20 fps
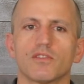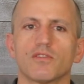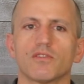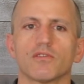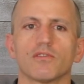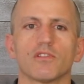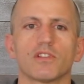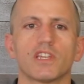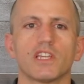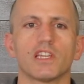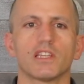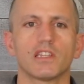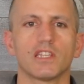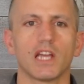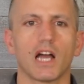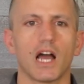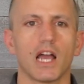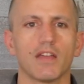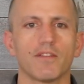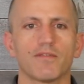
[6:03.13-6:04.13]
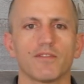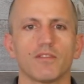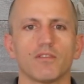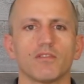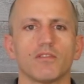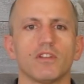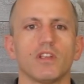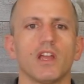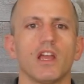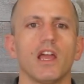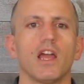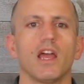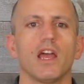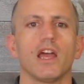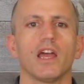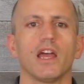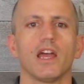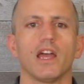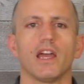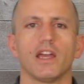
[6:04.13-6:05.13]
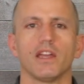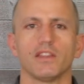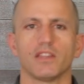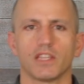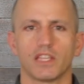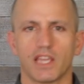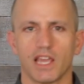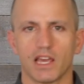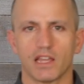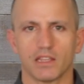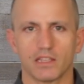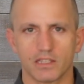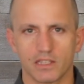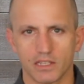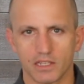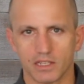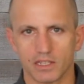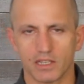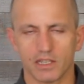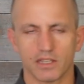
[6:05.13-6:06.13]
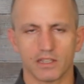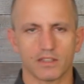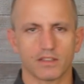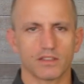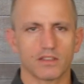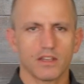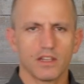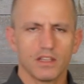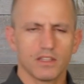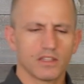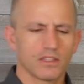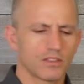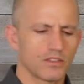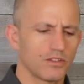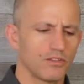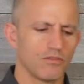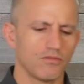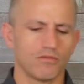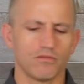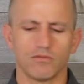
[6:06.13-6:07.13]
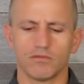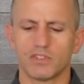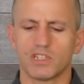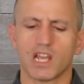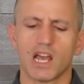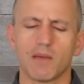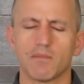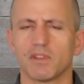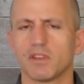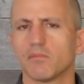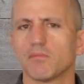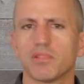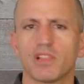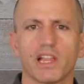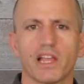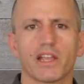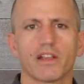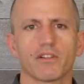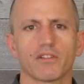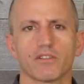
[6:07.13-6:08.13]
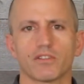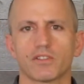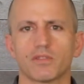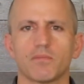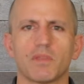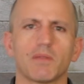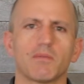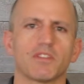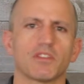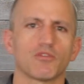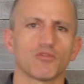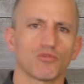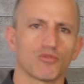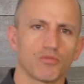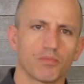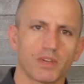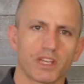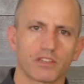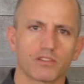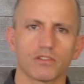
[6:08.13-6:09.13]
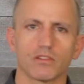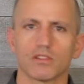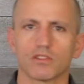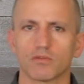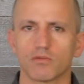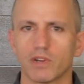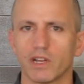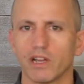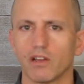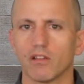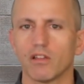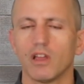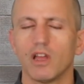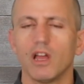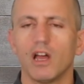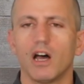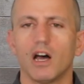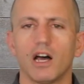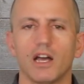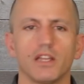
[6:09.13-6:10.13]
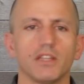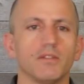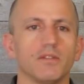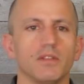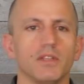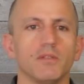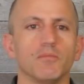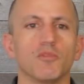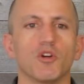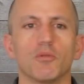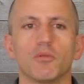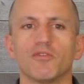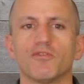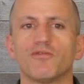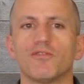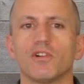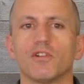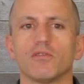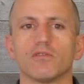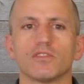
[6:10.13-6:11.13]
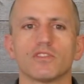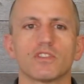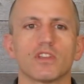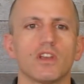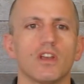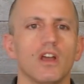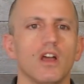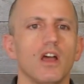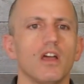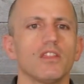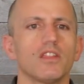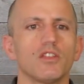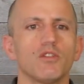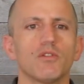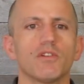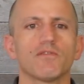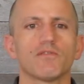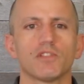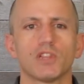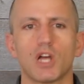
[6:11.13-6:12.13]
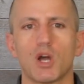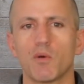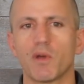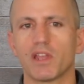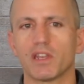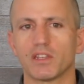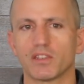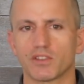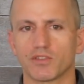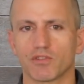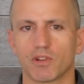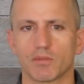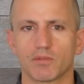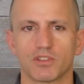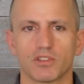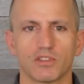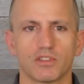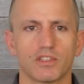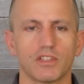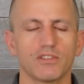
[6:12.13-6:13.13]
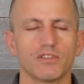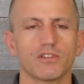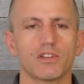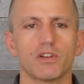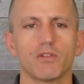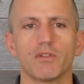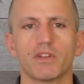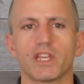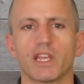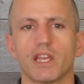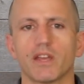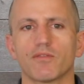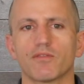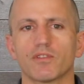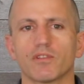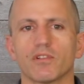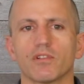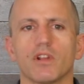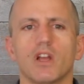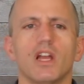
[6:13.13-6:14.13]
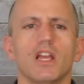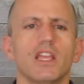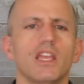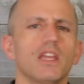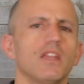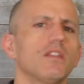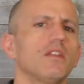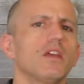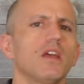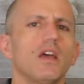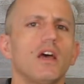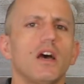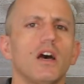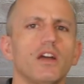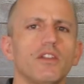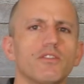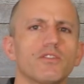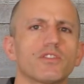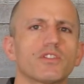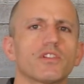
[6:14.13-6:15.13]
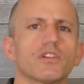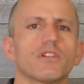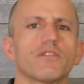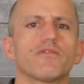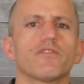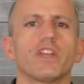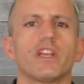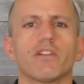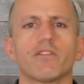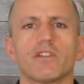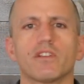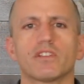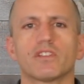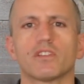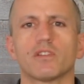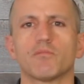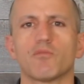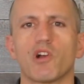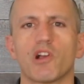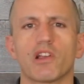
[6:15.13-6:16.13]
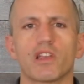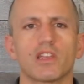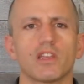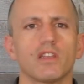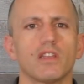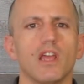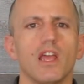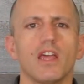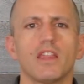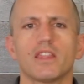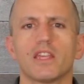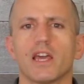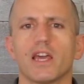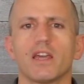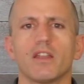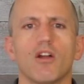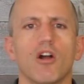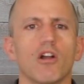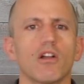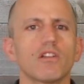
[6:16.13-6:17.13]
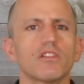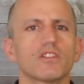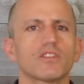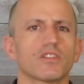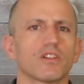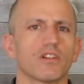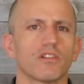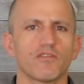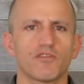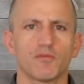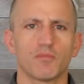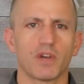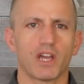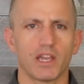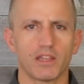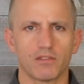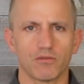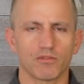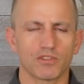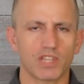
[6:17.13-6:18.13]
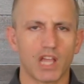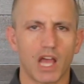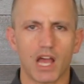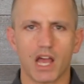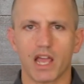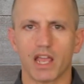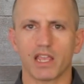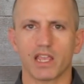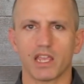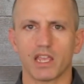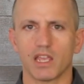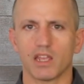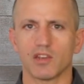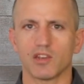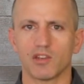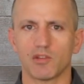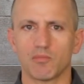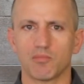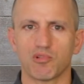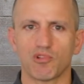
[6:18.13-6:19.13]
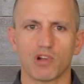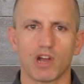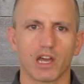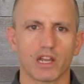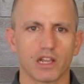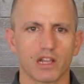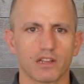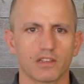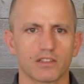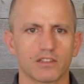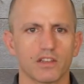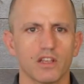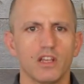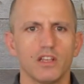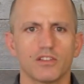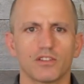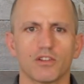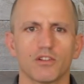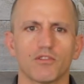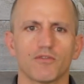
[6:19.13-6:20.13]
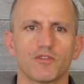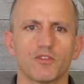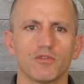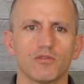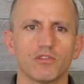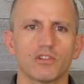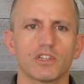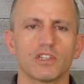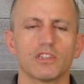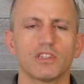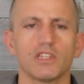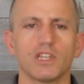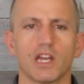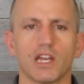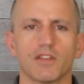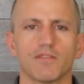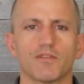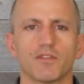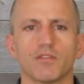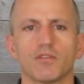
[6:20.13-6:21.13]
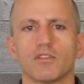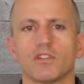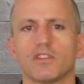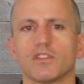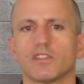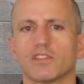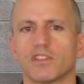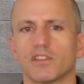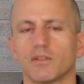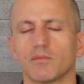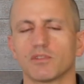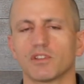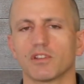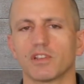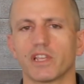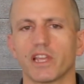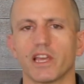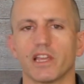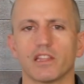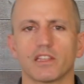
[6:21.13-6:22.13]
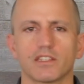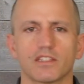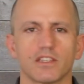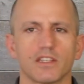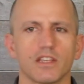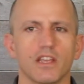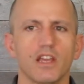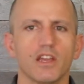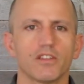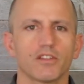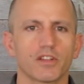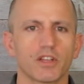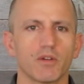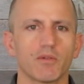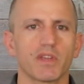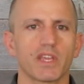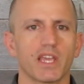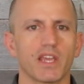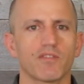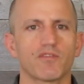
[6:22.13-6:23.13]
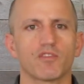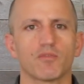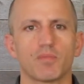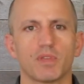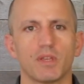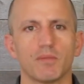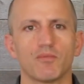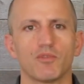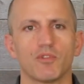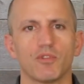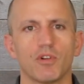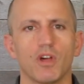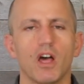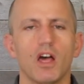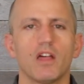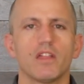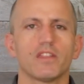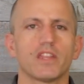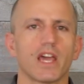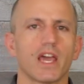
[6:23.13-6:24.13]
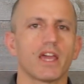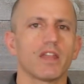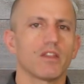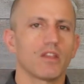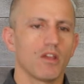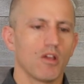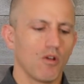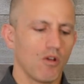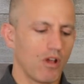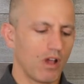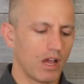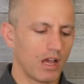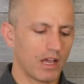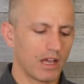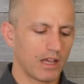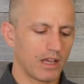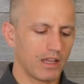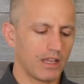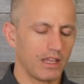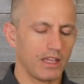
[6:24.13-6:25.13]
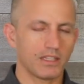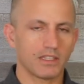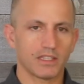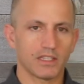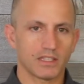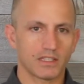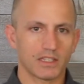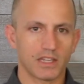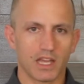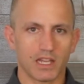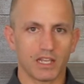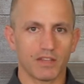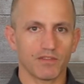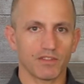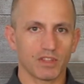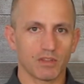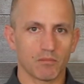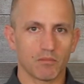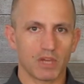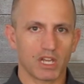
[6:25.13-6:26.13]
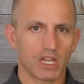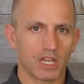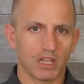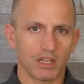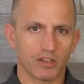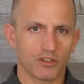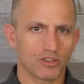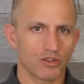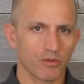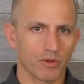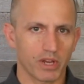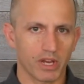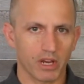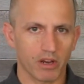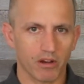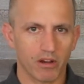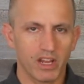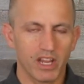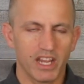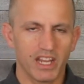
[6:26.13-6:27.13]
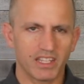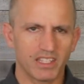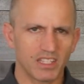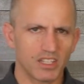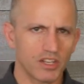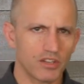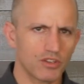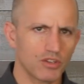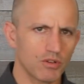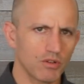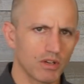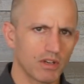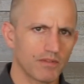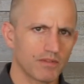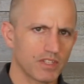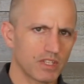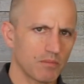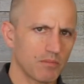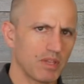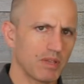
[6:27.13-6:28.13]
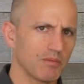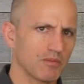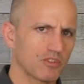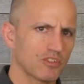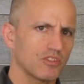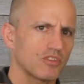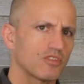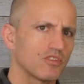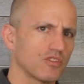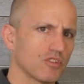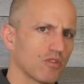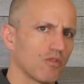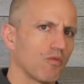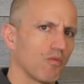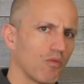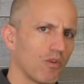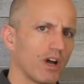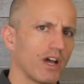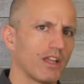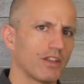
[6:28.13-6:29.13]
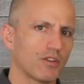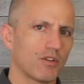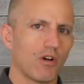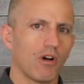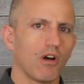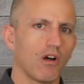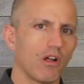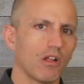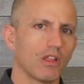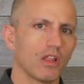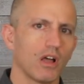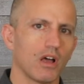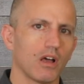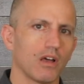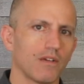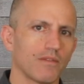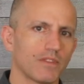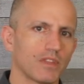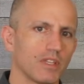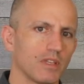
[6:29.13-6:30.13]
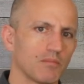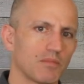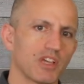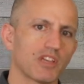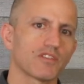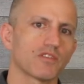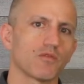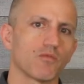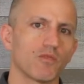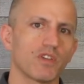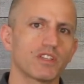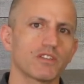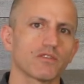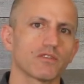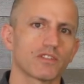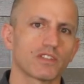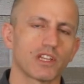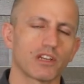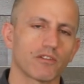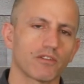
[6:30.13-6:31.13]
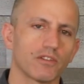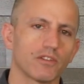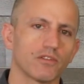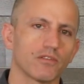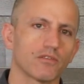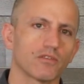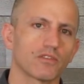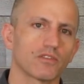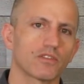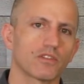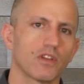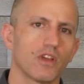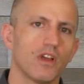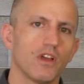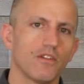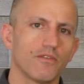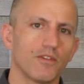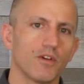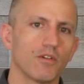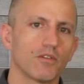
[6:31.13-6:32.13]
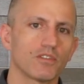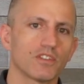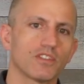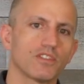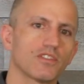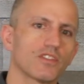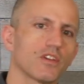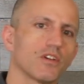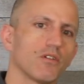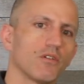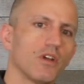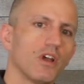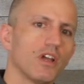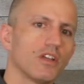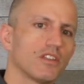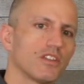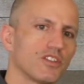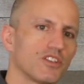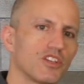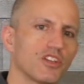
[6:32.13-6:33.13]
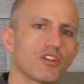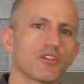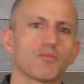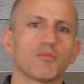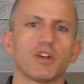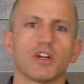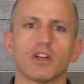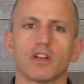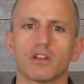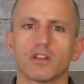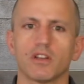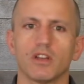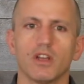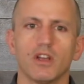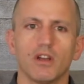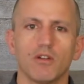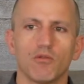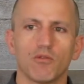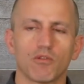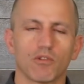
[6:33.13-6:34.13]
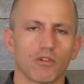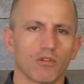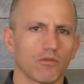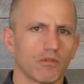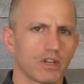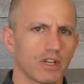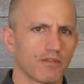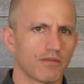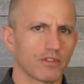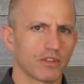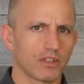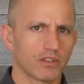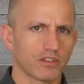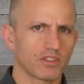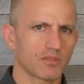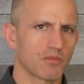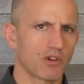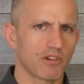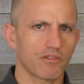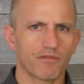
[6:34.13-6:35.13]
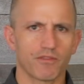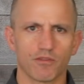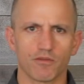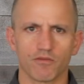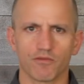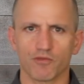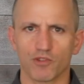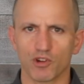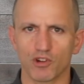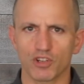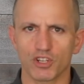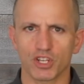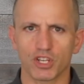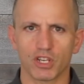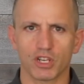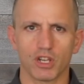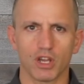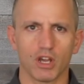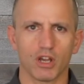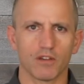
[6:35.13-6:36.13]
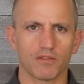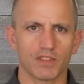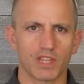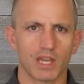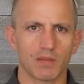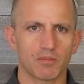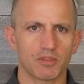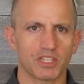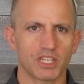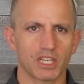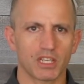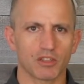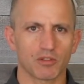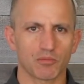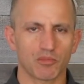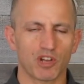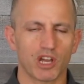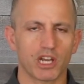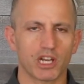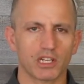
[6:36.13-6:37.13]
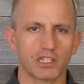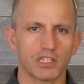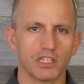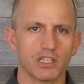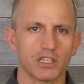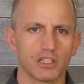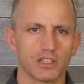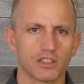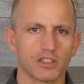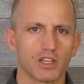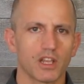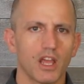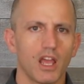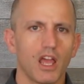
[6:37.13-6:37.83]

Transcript: you're looking at the iPhone and the Galaxy as the two dominant players, maybe the Google Pixel as well, in mobile phones. Then you have low-end disruptions. These are going after, again, underserved areas of the market that aren't served by those high-end products. So if you look at the iPhone and the Samsung Galaxy, they're going after people that it's not even the money issue here. It's an issue of some people just don't want all of the bells and whistles that are in those phones. And so the Jitterbug, or whatever their smartphone version of that particular product is,